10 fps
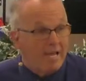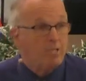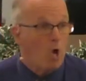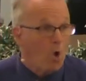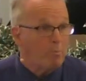
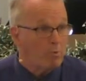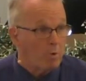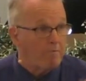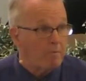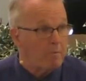hopes were,
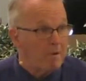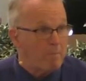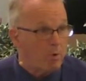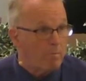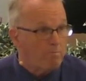if you
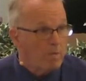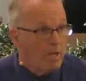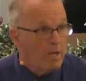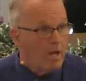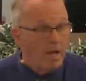remember,
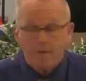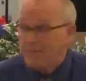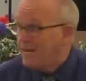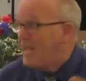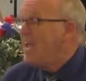
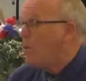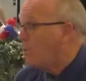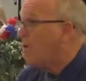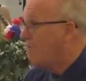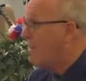that he
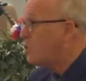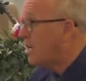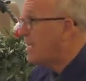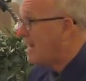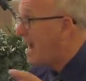would
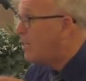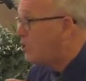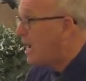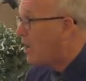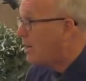eventually get out of
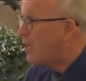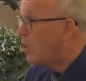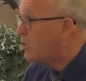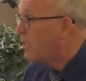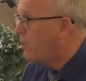jail and go
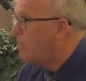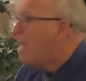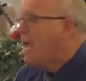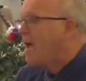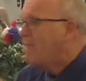too.
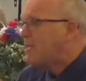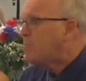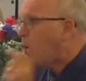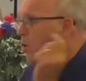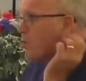And that's
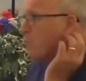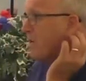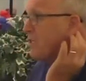part of the reason